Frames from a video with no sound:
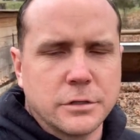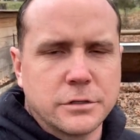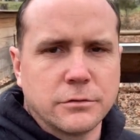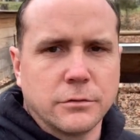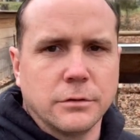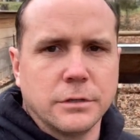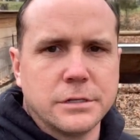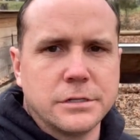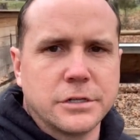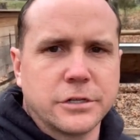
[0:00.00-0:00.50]
It's
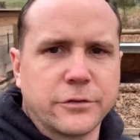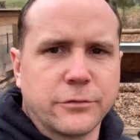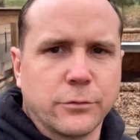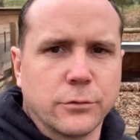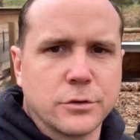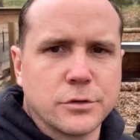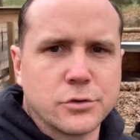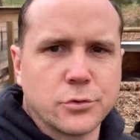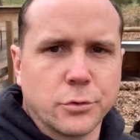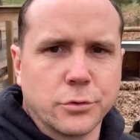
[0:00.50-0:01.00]
really just
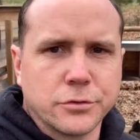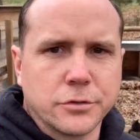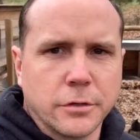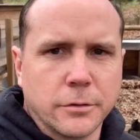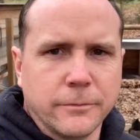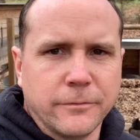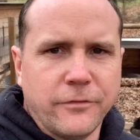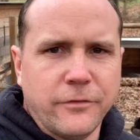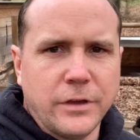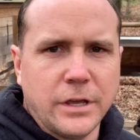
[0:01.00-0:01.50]
for the short
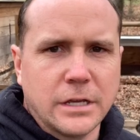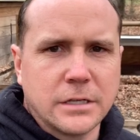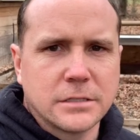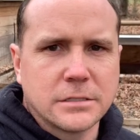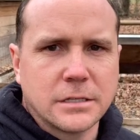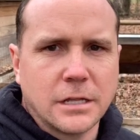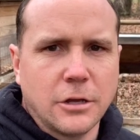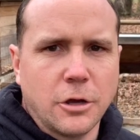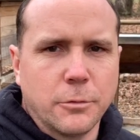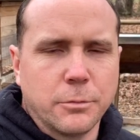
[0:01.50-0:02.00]
term
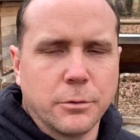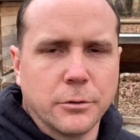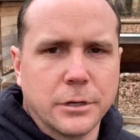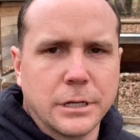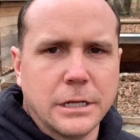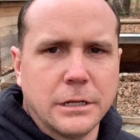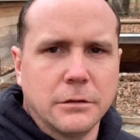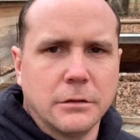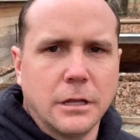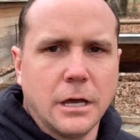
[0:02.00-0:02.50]
fix to help her
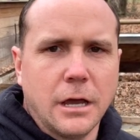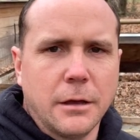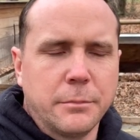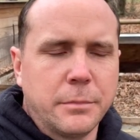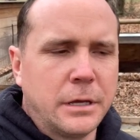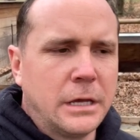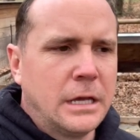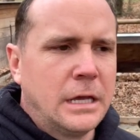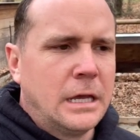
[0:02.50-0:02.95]
heal up.